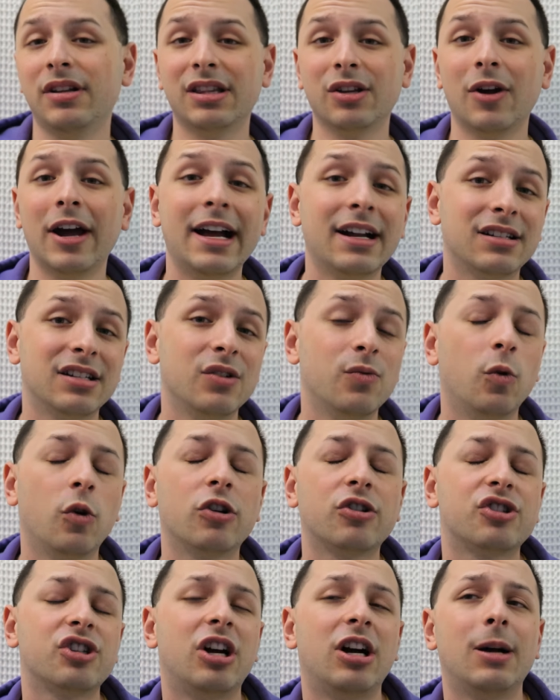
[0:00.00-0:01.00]
like their acting
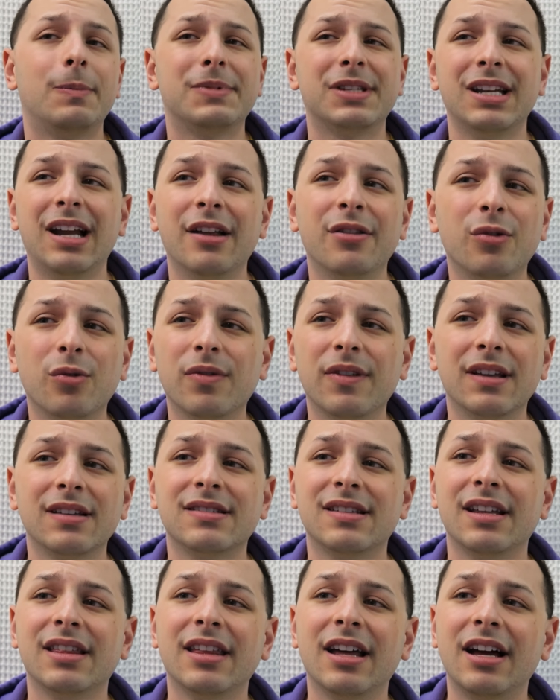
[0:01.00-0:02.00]
workshops and other
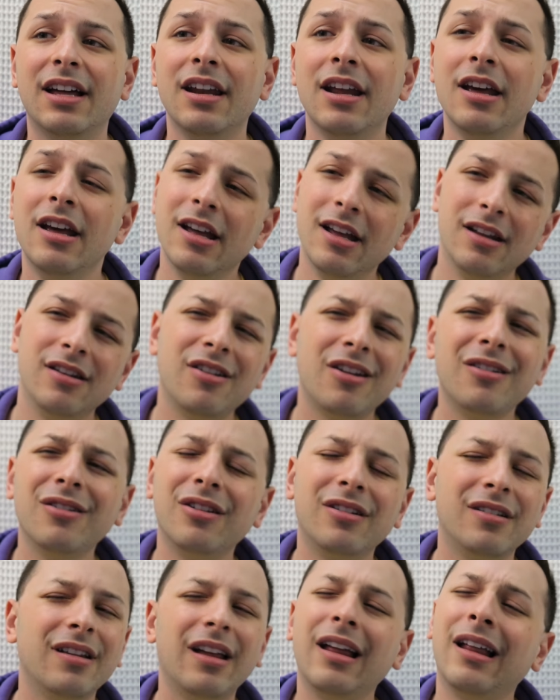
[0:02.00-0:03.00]
things like that. Not
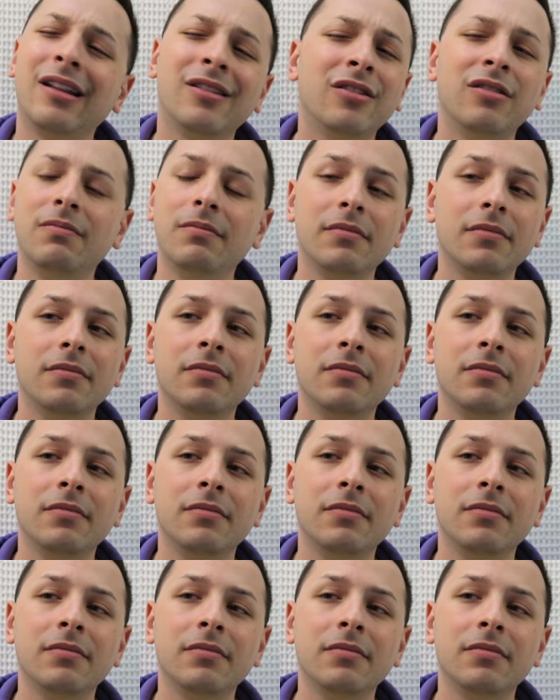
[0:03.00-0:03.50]
a lot. Uh,